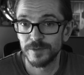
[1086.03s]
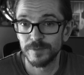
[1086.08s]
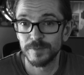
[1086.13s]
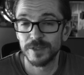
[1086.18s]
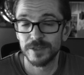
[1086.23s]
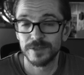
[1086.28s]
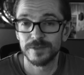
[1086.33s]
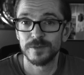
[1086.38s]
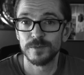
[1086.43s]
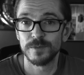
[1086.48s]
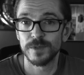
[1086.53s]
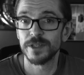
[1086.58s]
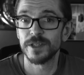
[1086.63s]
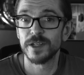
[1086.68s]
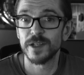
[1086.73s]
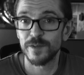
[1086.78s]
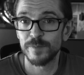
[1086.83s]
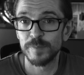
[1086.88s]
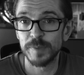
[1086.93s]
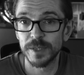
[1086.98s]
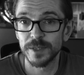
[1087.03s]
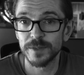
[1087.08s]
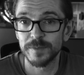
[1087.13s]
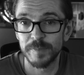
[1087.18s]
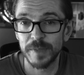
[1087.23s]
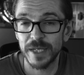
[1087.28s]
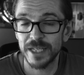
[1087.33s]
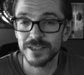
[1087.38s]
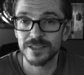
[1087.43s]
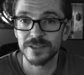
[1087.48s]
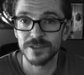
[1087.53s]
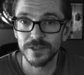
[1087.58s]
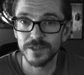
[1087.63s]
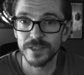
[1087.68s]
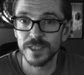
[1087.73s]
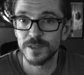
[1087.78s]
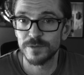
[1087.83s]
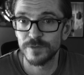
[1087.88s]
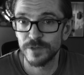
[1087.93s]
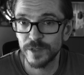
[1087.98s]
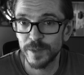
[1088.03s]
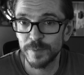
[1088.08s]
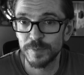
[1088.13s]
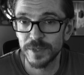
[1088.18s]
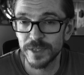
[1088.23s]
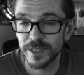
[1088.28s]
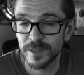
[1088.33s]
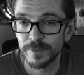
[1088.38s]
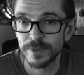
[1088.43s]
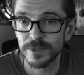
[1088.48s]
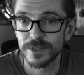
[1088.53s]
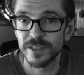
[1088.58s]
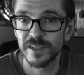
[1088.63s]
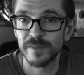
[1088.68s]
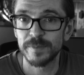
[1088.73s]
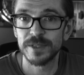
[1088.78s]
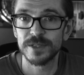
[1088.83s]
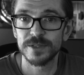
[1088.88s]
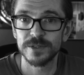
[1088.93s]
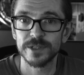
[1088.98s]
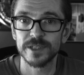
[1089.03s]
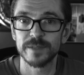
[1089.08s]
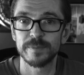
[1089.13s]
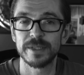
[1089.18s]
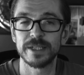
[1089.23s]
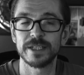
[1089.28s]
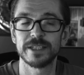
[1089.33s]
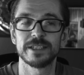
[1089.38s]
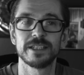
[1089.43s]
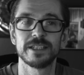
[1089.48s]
Because the one that I've built based on these very principles that I've been talking about.